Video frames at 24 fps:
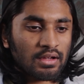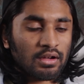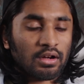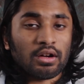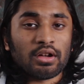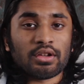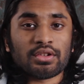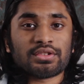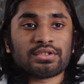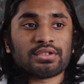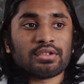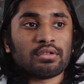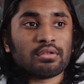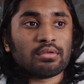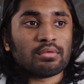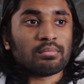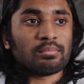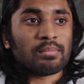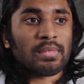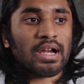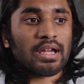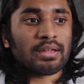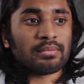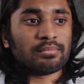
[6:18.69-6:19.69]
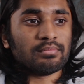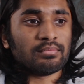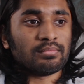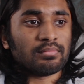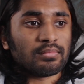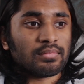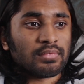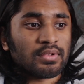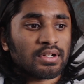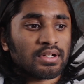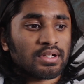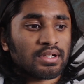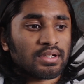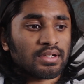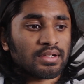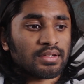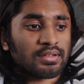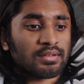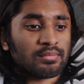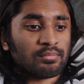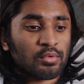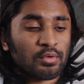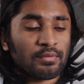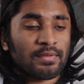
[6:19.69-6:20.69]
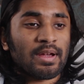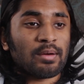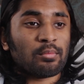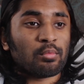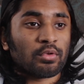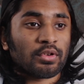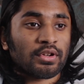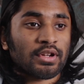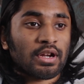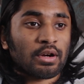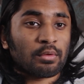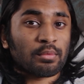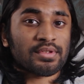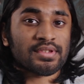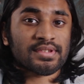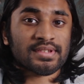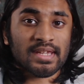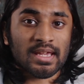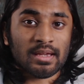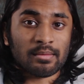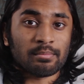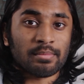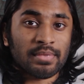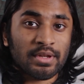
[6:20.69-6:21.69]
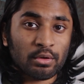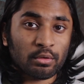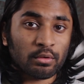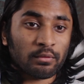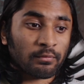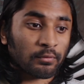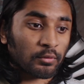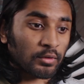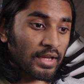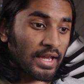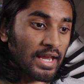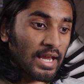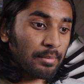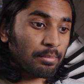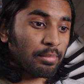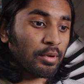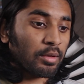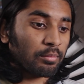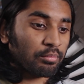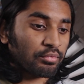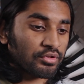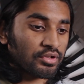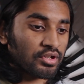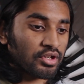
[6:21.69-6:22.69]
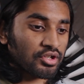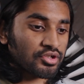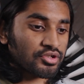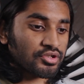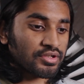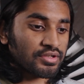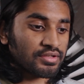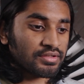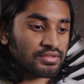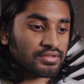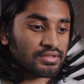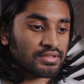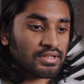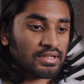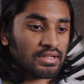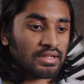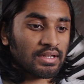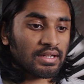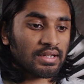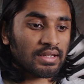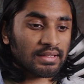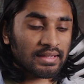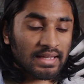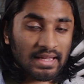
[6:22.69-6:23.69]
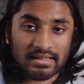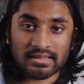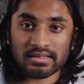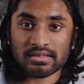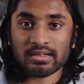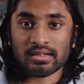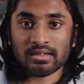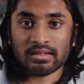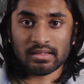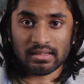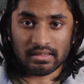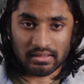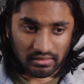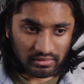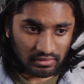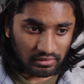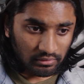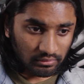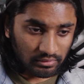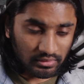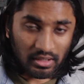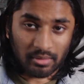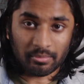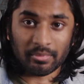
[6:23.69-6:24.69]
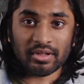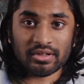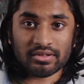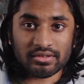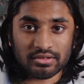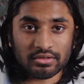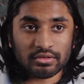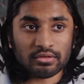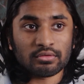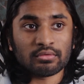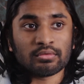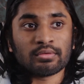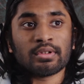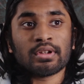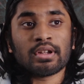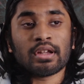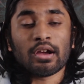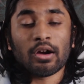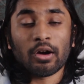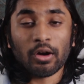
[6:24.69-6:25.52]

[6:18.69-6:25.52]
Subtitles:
Also, the movie I'm working on with Sam Buell for 8 Ball Productions, that's, you know, coming soon.